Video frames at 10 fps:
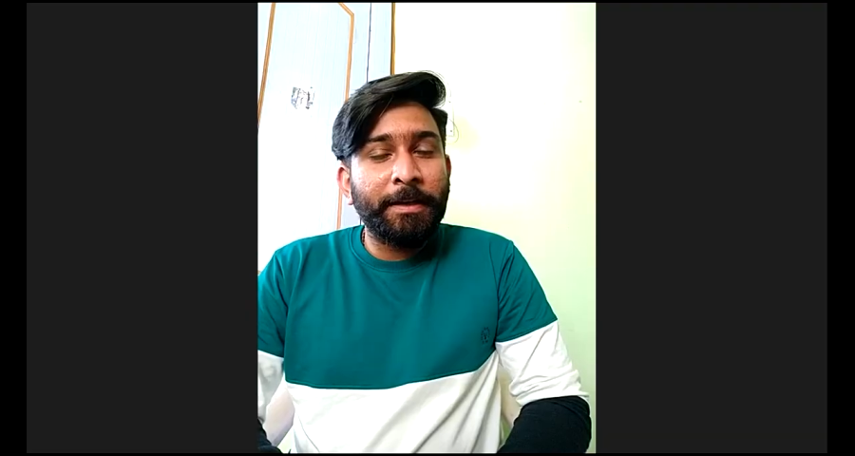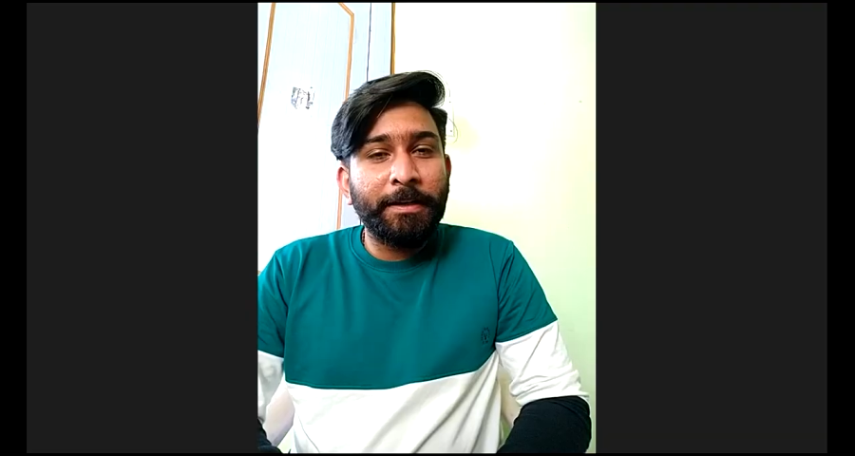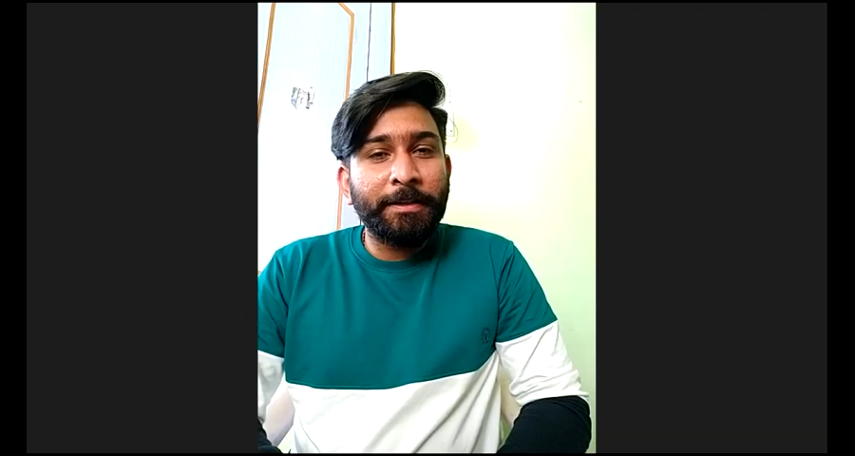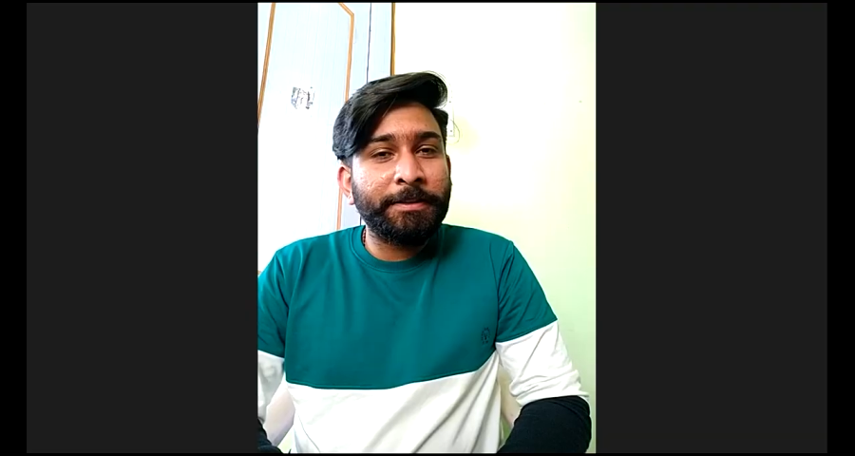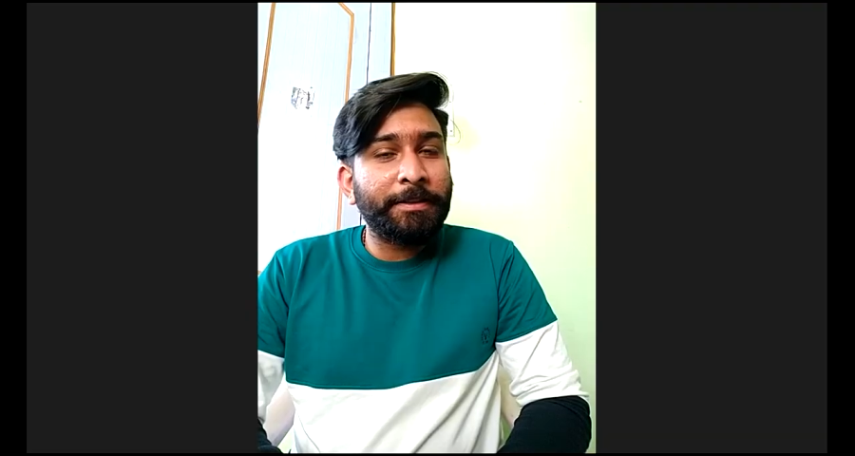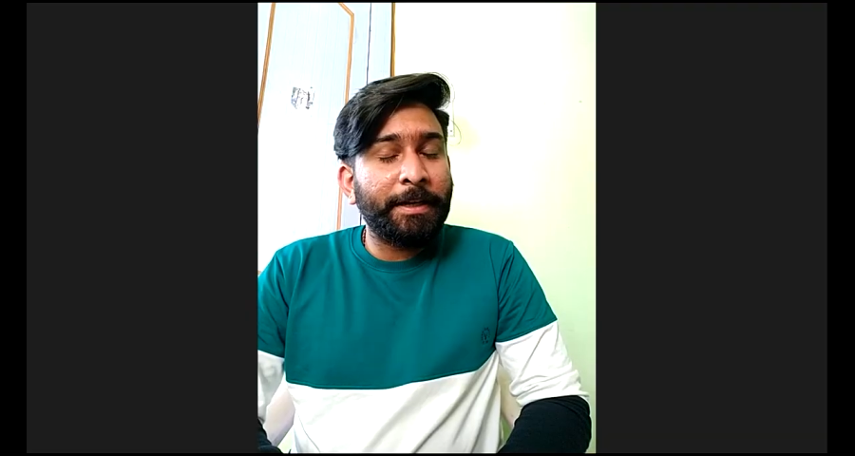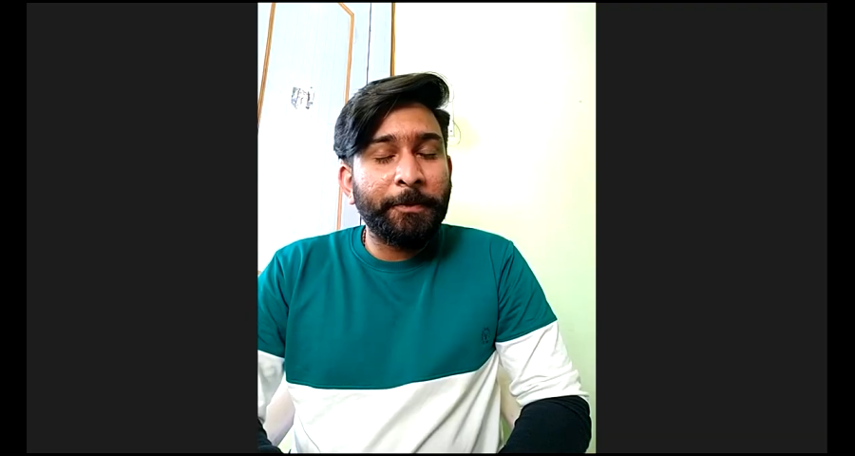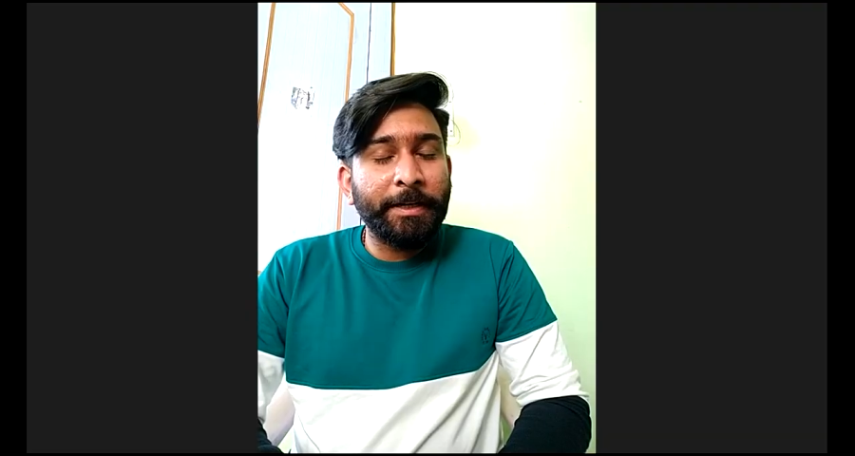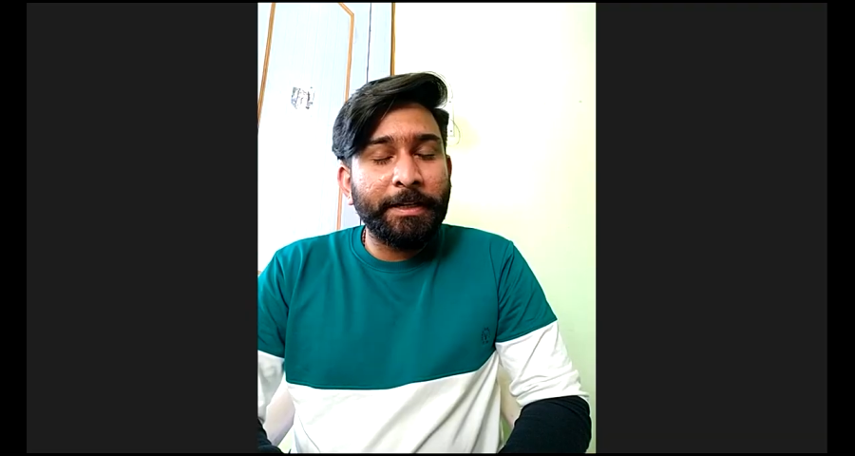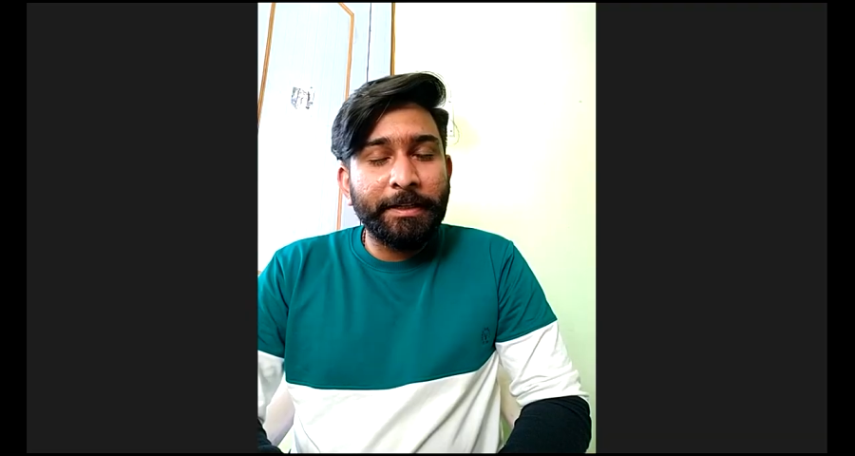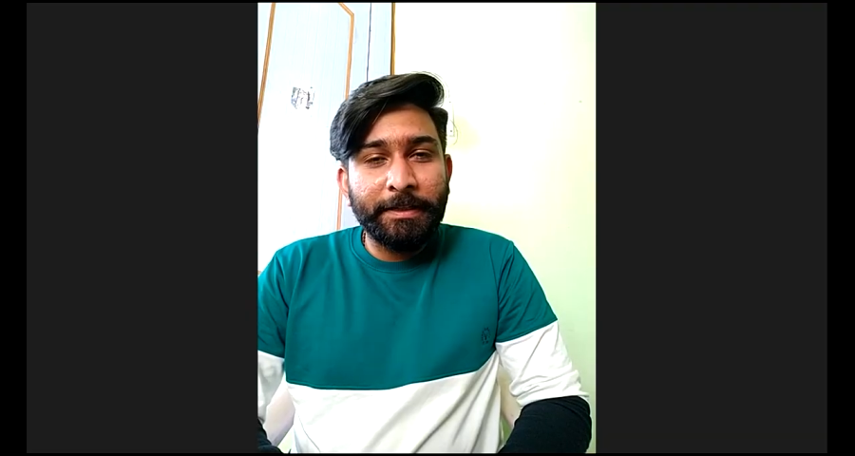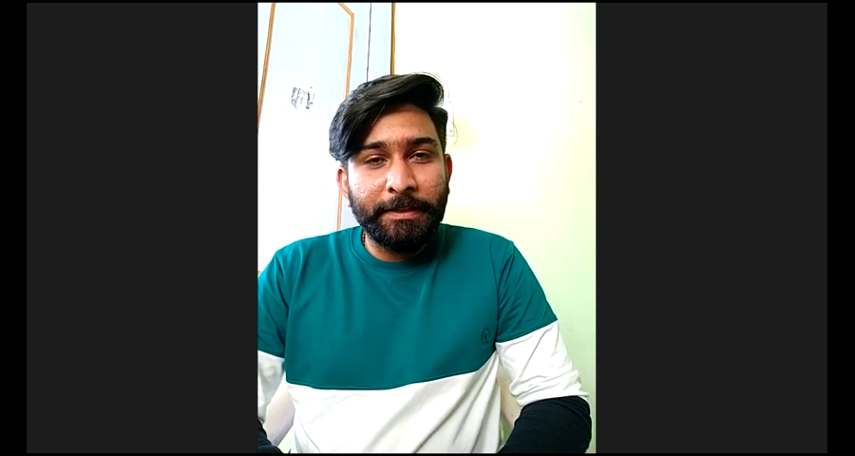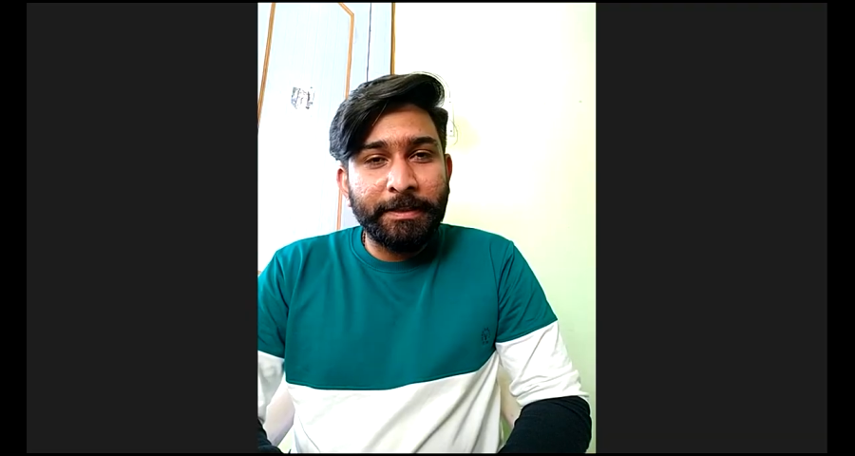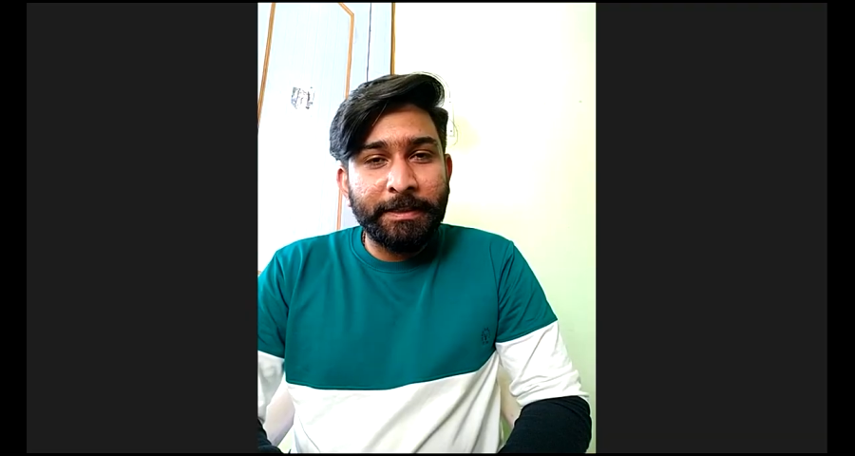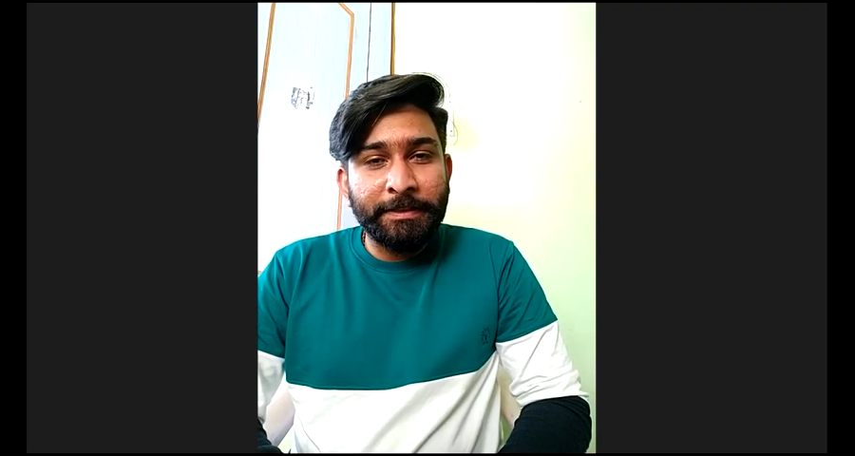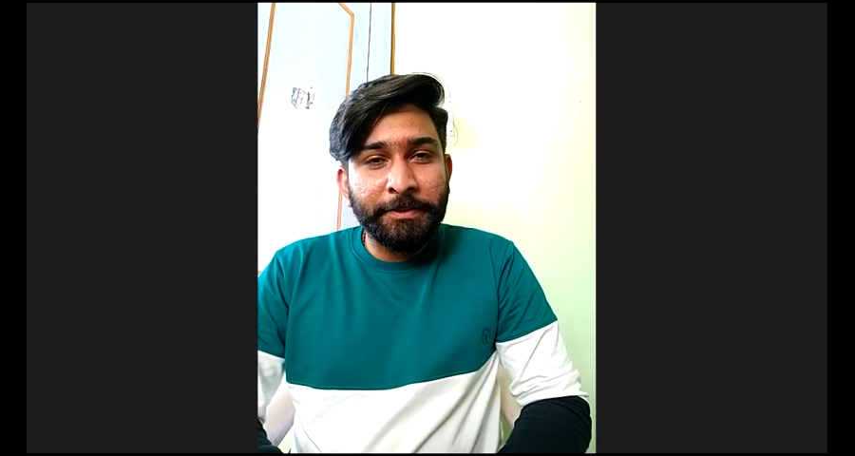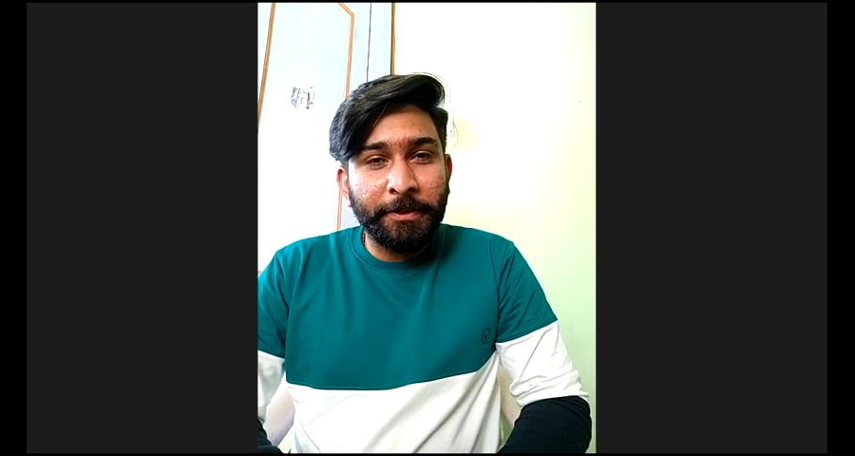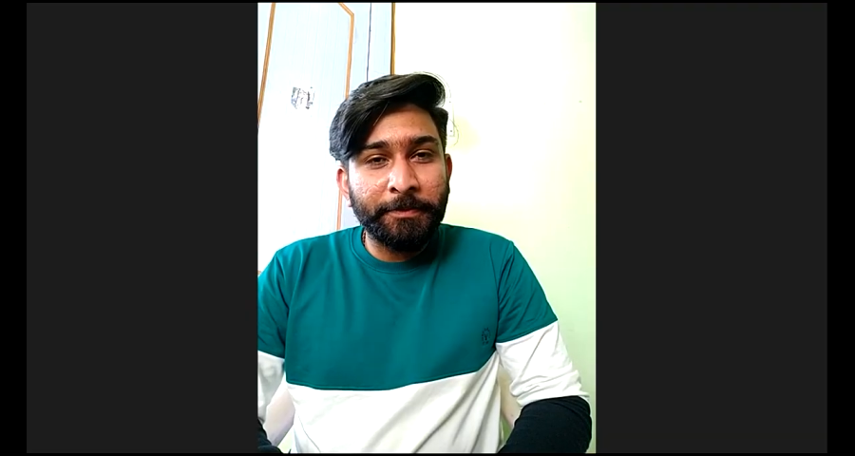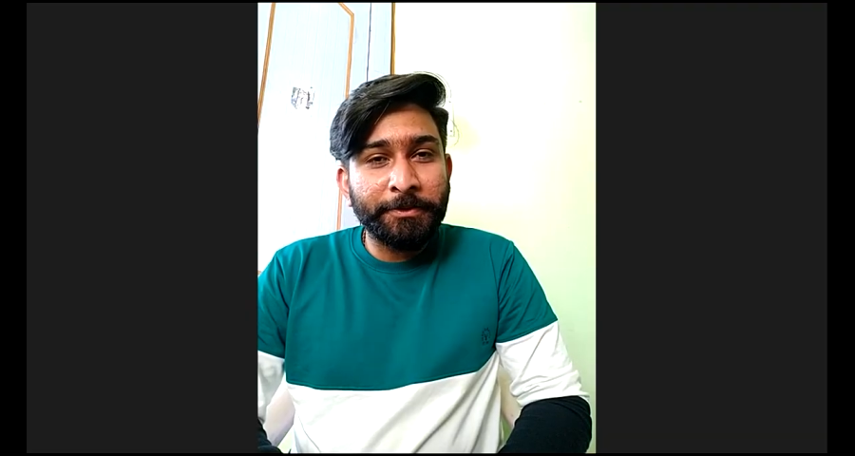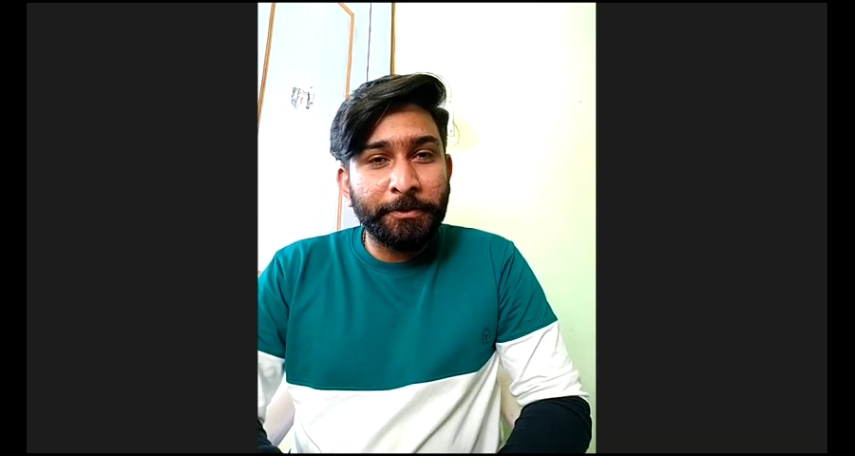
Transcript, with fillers: uh, I work at uh, LG Soft.